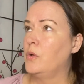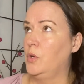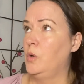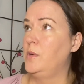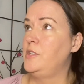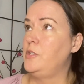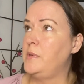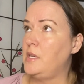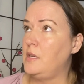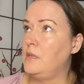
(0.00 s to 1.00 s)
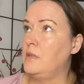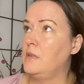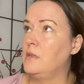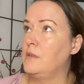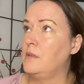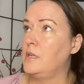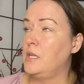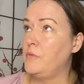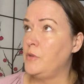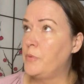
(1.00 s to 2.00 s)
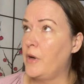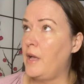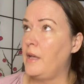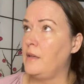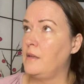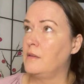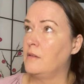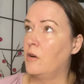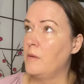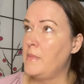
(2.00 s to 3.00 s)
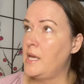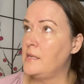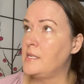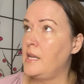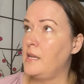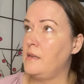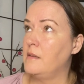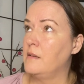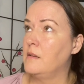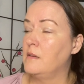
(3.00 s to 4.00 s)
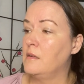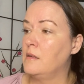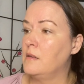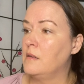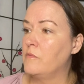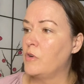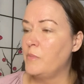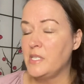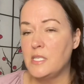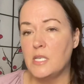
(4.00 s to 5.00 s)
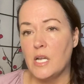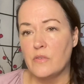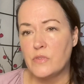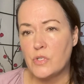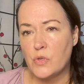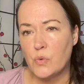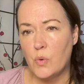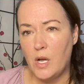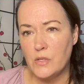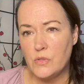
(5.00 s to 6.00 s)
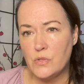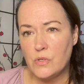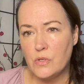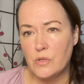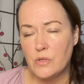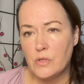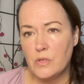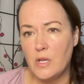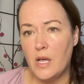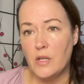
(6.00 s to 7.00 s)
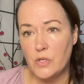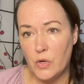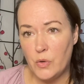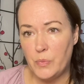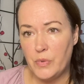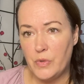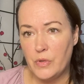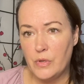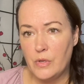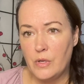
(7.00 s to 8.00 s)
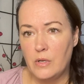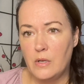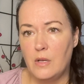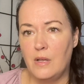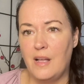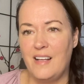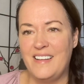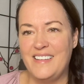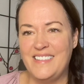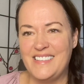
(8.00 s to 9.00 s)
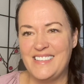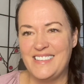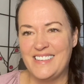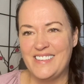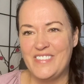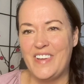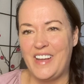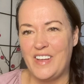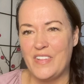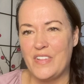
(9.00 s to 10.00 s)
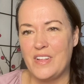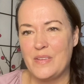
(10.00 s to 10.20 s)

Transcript: Who would you be if you pray or meditate from a state of trust and hope and faith?